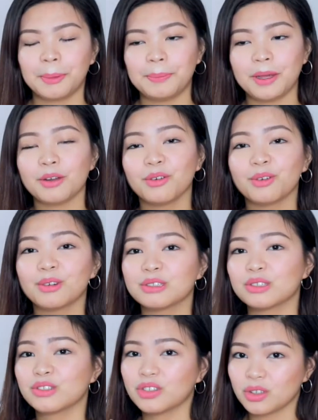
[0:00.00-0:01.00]
Pero kung
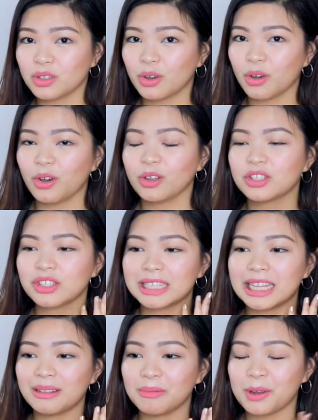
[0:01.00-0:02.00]
gusto nyo, just
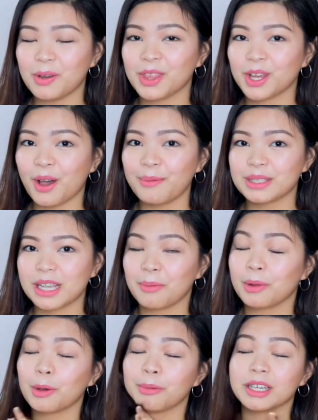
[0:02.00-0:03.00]
let me know in the comments
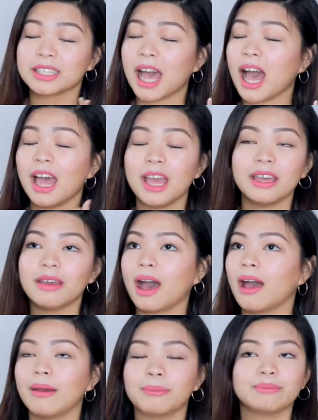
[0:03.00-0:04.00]
down below, because
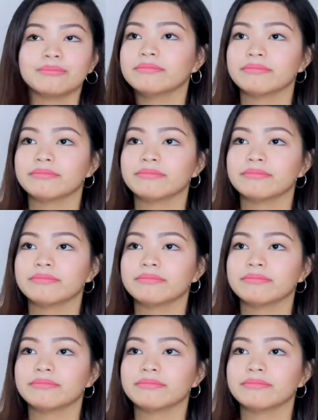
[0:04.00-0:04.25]
I'm